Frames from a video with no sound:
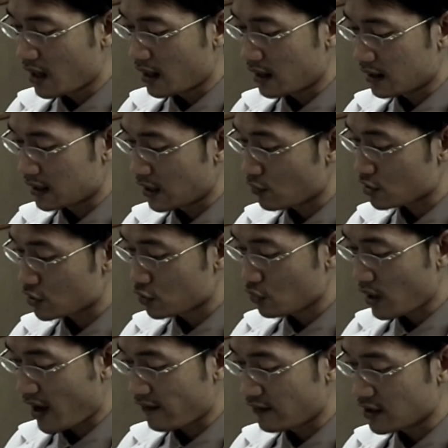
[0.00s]
There was no
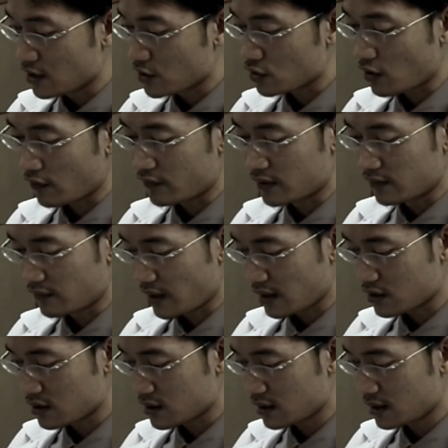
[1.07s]
evidence of
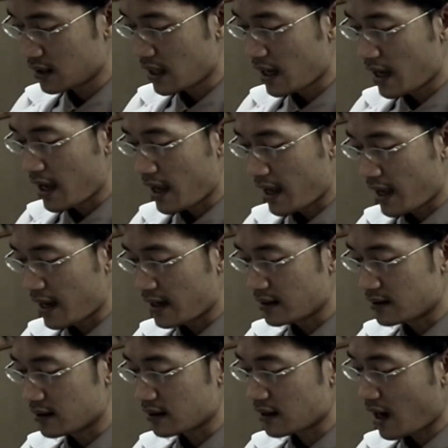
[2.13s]
infection, and
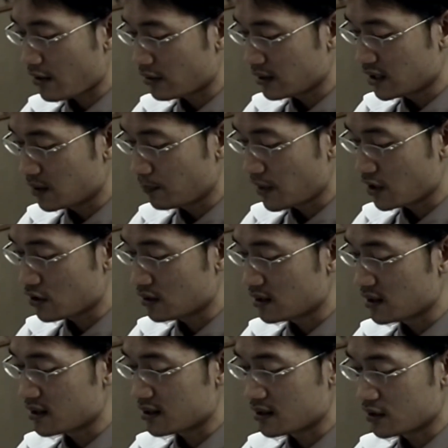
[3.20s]
currently the patient
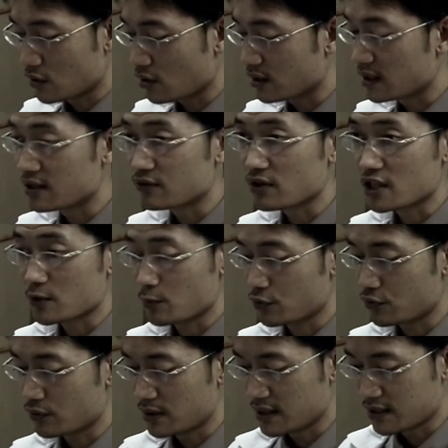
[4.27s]
is not in
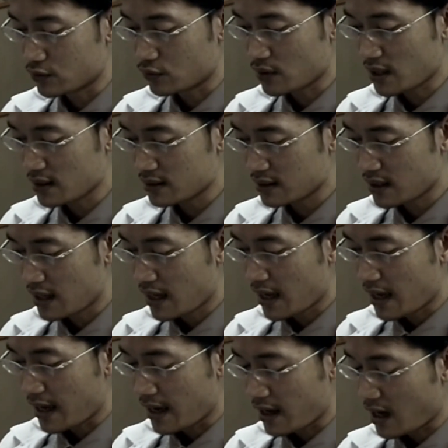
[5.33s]
respiratory distress.
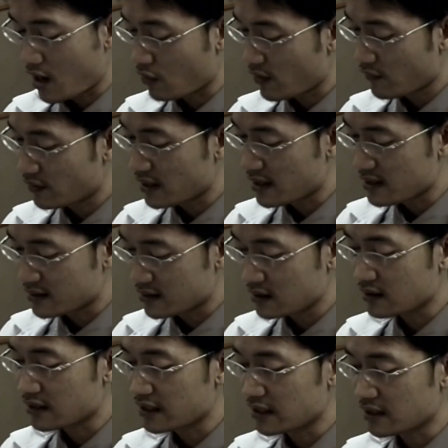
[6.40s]
However, there is still
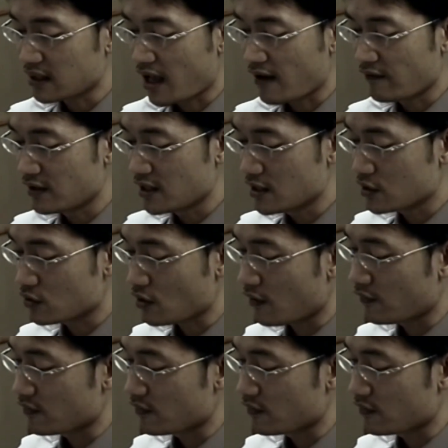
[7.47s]
clinical evidence of